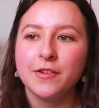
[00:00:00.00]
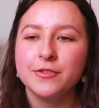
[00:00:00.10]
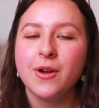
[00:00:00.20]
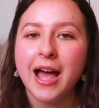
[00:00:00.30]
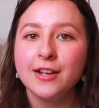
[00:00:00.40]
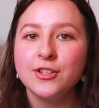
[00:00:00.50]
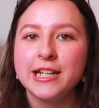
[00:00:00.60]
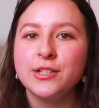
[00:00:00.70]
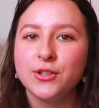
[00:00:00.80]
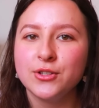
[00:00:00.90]
I've not
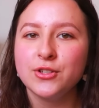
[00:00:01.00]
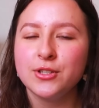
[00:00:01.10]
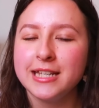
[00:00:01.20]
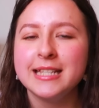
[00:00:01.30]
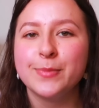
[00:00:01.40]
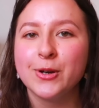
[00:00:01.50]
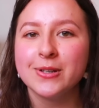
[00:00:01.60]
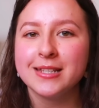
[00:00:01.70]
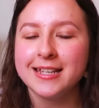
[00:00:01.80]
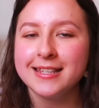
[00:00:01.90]
actually touched these
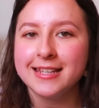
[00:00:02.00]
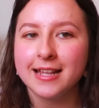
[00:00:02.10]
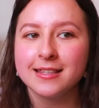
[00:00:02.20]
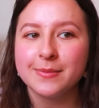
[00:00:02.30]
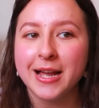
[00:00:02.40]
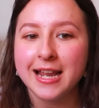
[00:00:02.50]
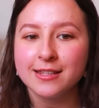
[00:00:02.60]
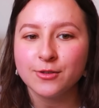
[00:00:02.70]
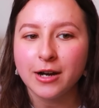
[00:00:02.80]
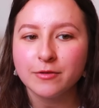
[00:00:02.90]
boxes since my
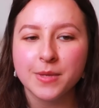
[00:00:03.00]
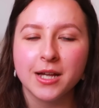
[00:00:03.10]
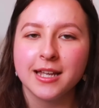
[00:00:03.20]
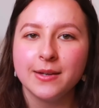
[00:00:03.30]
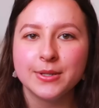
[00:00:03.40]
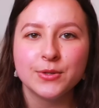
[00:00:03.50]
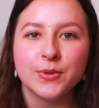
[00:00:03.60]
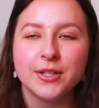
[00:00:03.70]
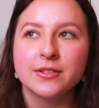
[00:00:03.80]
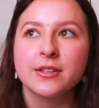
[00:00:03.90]
last craft market, which
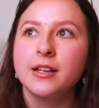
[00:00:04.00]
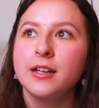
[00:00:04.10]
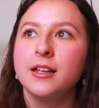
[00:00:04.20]
was,